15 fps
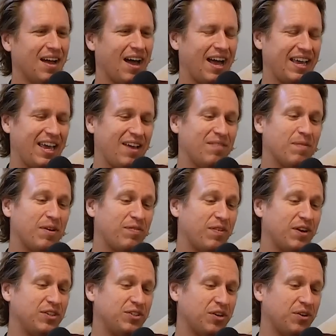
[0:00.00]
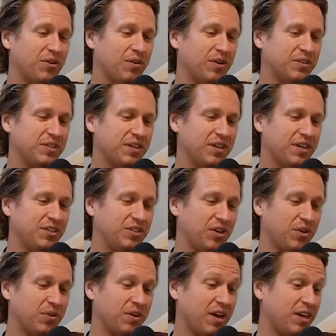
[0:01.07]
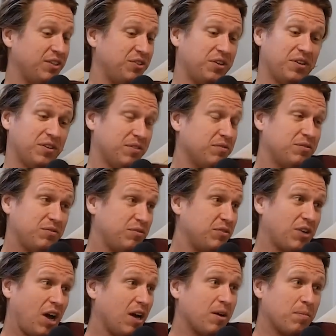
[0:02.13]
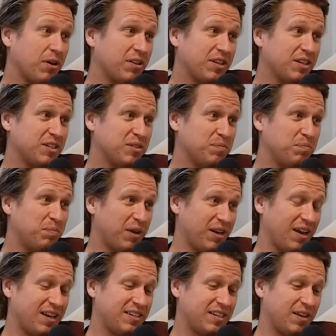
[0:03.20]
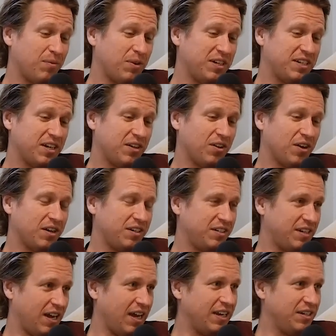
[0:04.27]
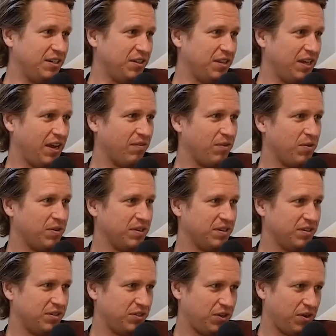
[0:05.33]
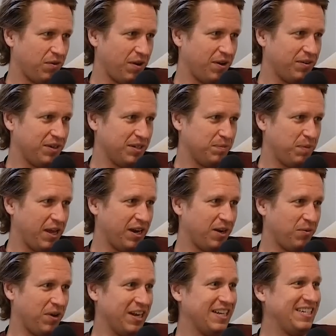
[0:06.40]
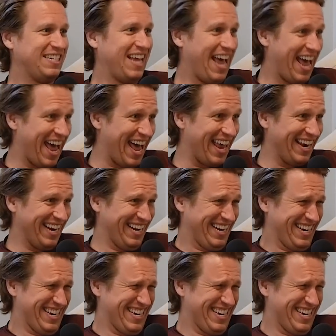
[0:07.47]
I gave my friend Joe DeRosa a joke. I shouldn't talk about this, but I said, when Dick Clark died, do you think everyone stood around his bed and went, 10?